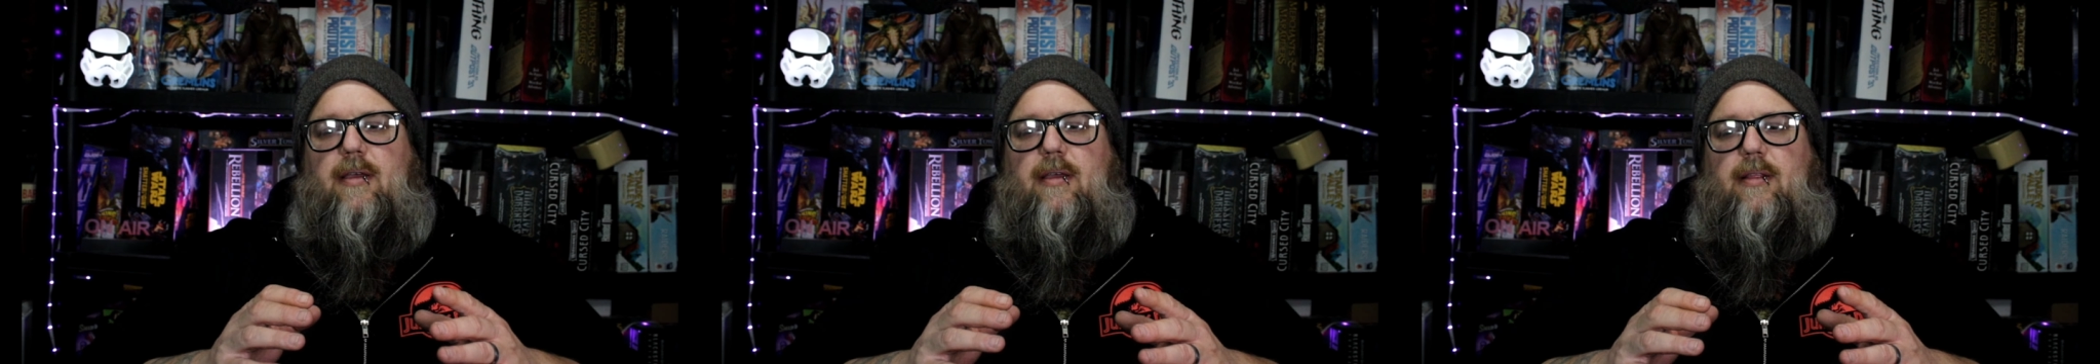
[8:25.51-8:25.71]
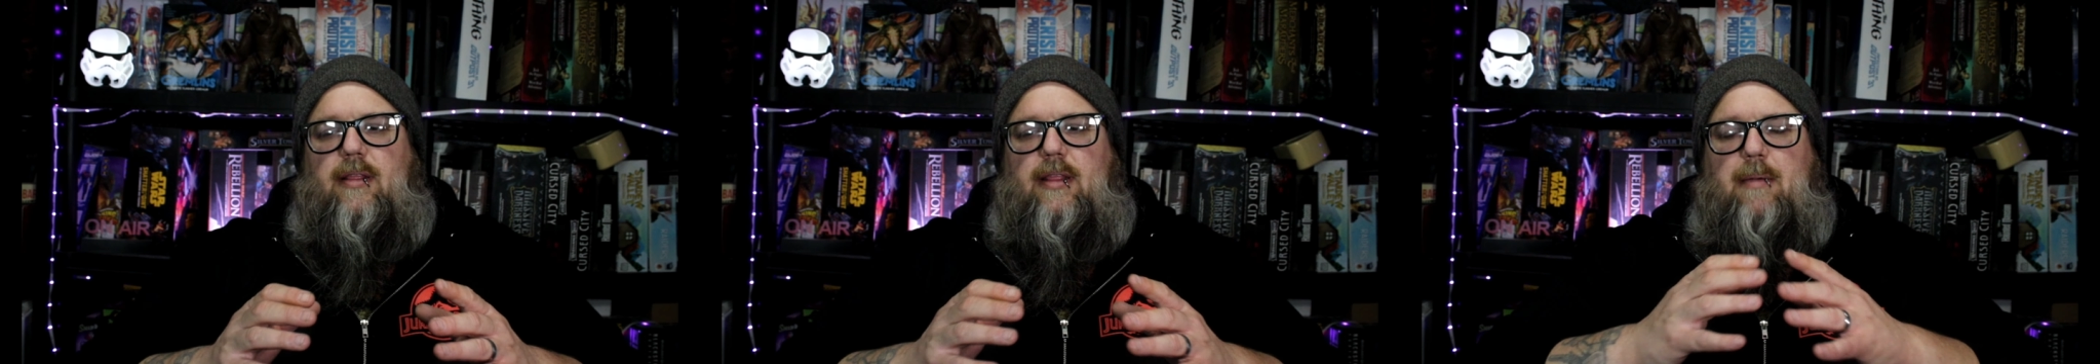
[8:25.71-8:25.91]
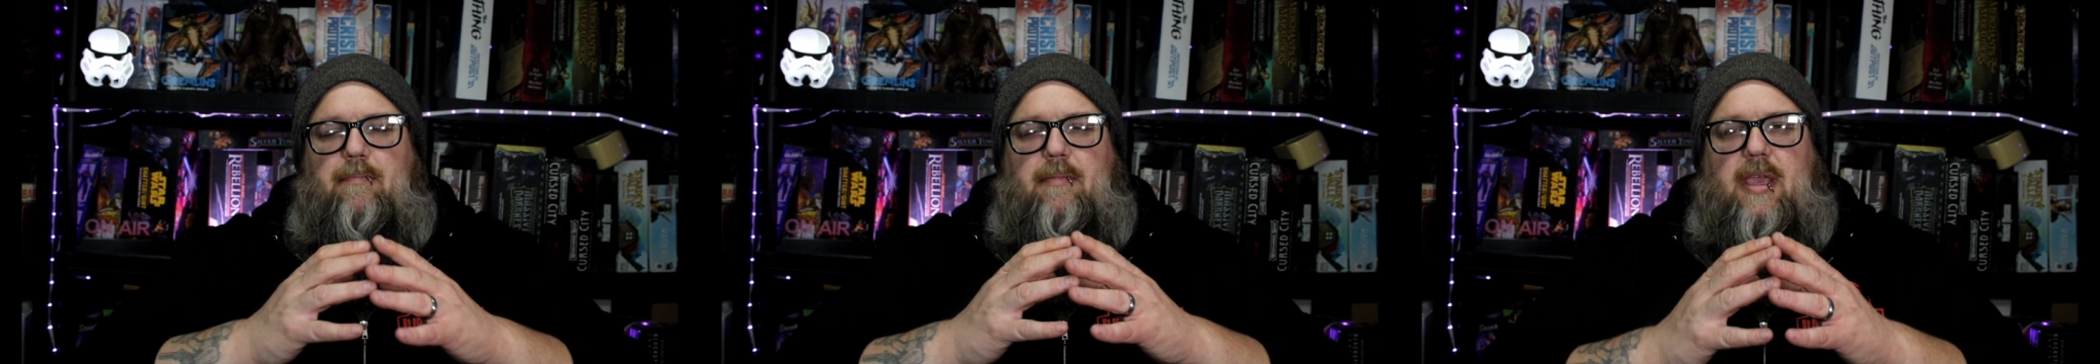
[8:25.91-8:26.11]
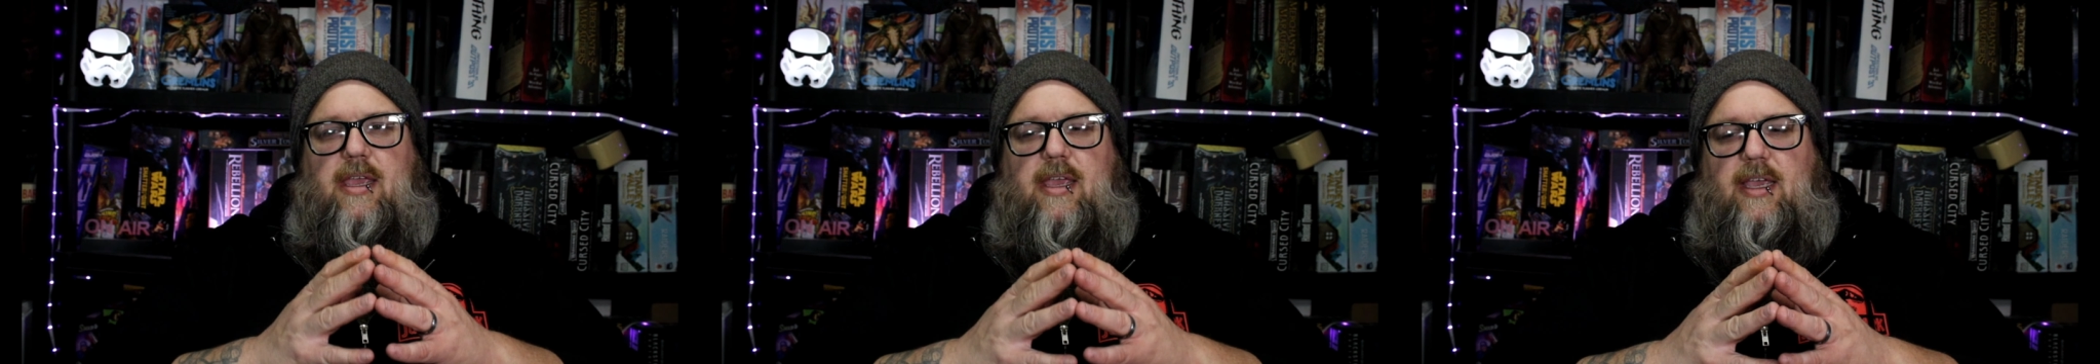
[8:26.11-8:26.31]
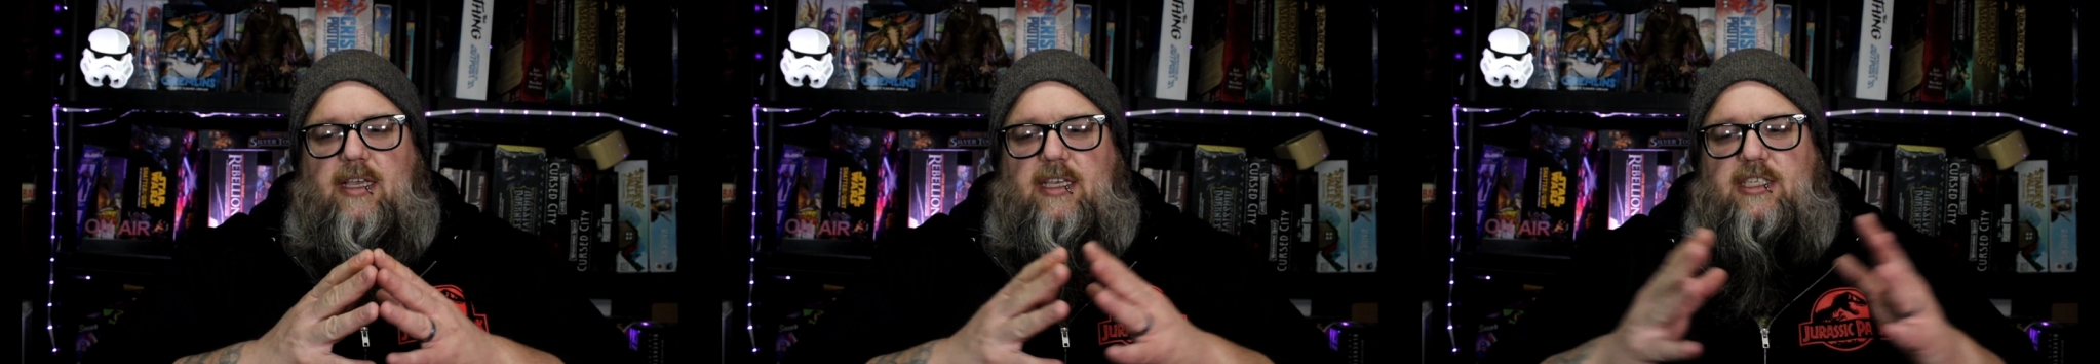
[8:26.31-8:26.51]
let me
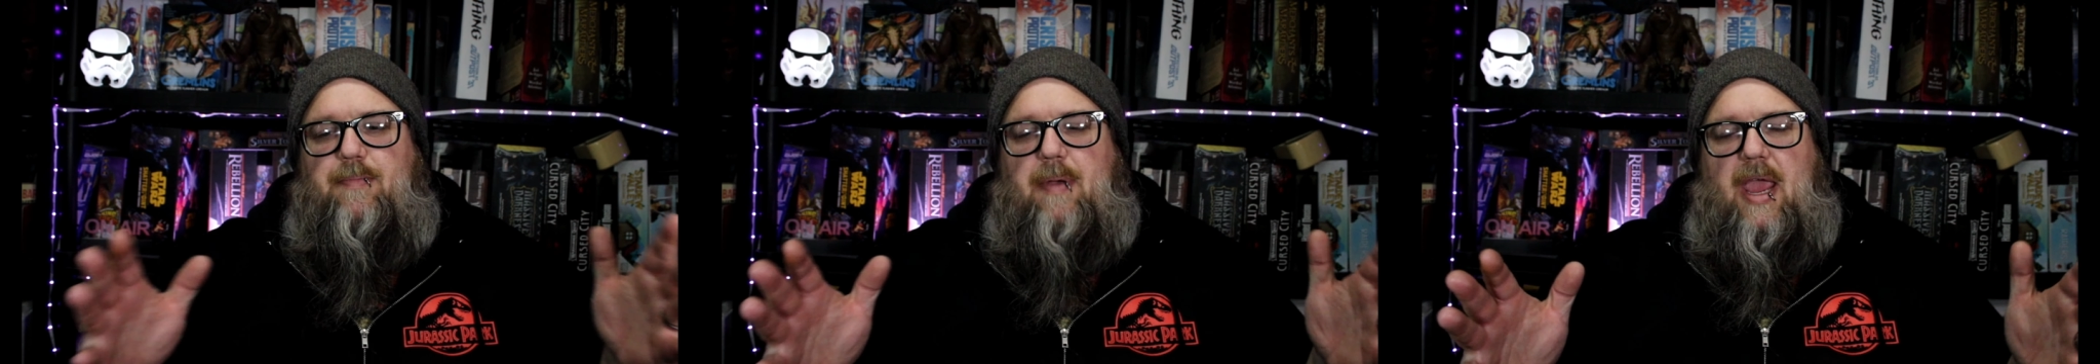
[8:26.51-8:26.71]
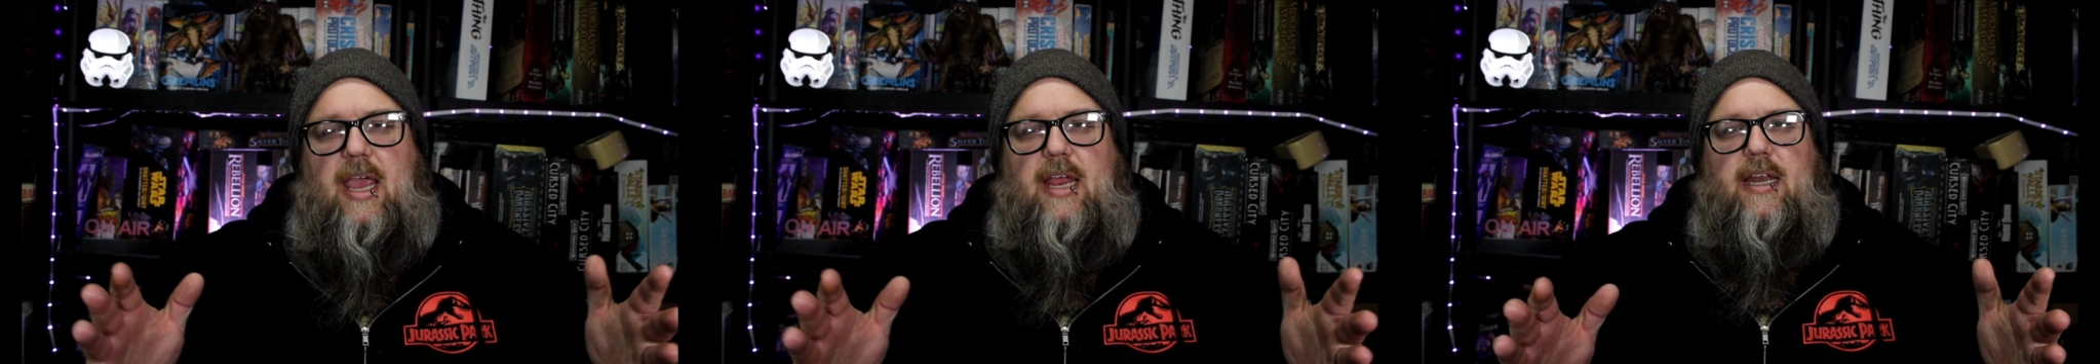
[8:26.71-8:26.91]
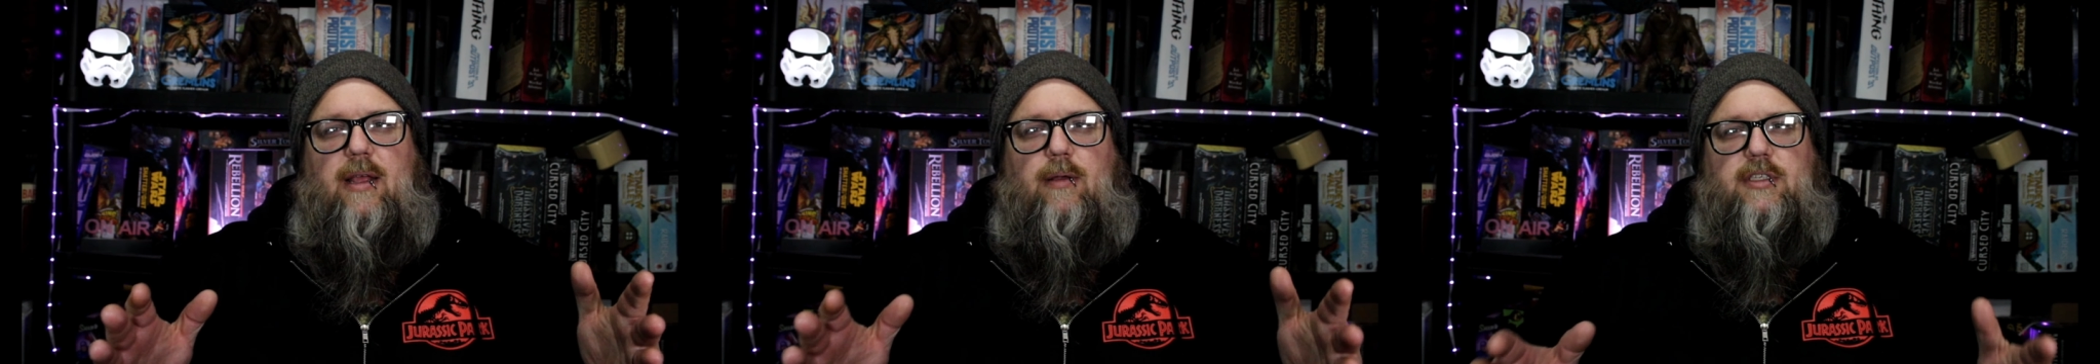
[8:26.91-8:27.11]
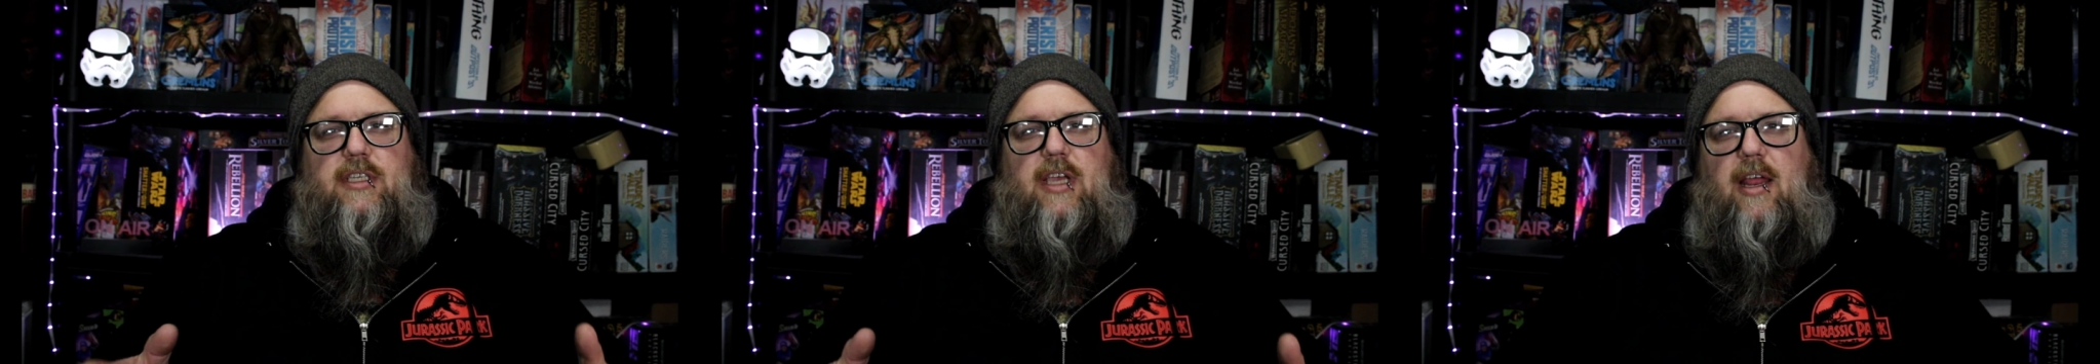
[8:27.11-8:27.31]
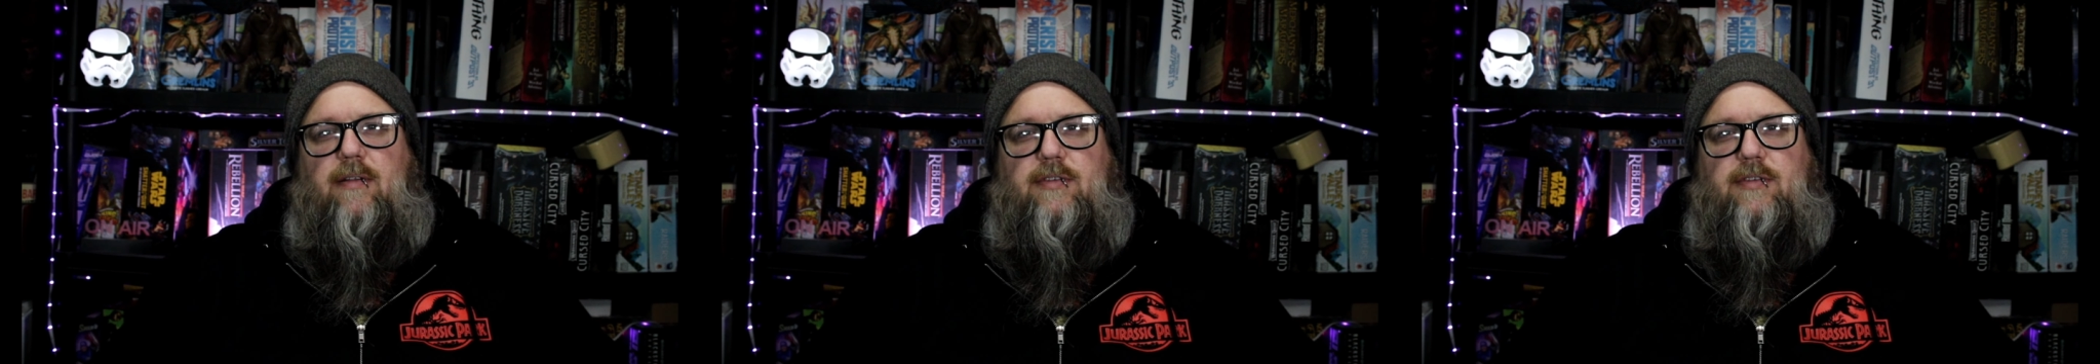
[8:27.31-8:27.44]
expand outside